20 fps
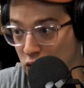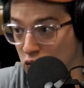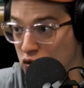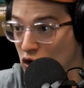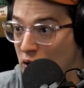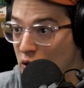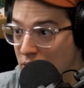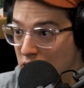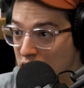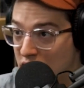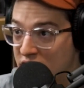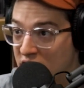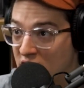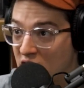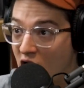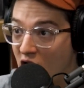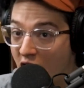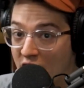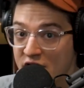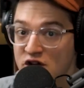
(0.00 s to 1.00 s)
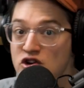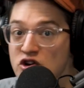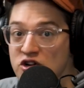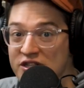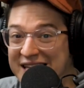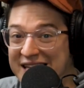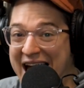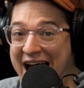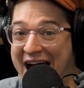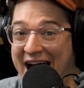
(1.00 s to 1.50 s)
rumored under
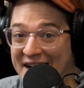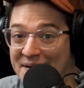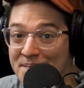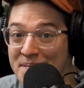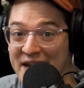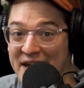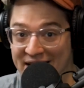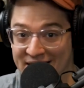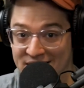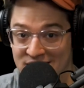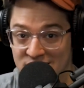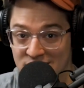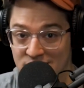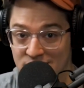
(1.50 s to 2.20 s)
10 minutes.